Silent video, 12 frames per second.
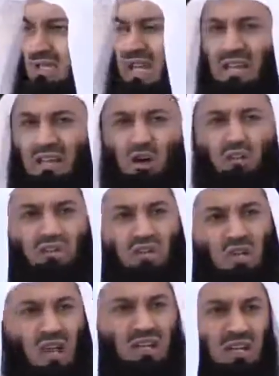a day of
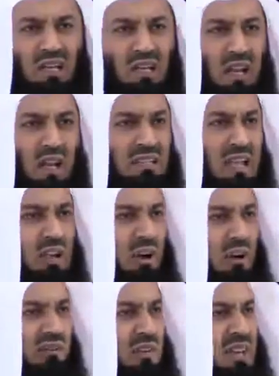turning, a day
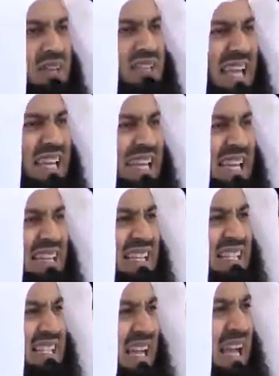of taking the
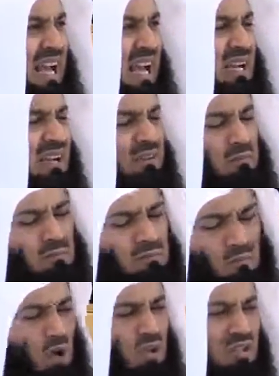salah
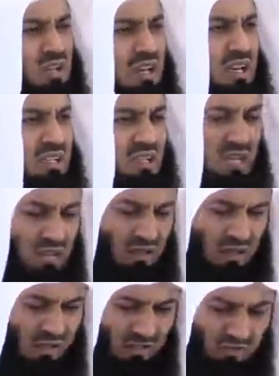more seriously
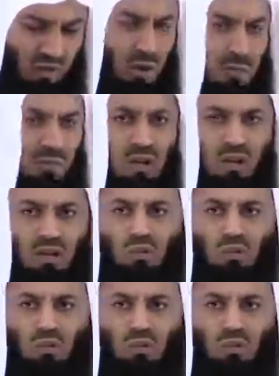from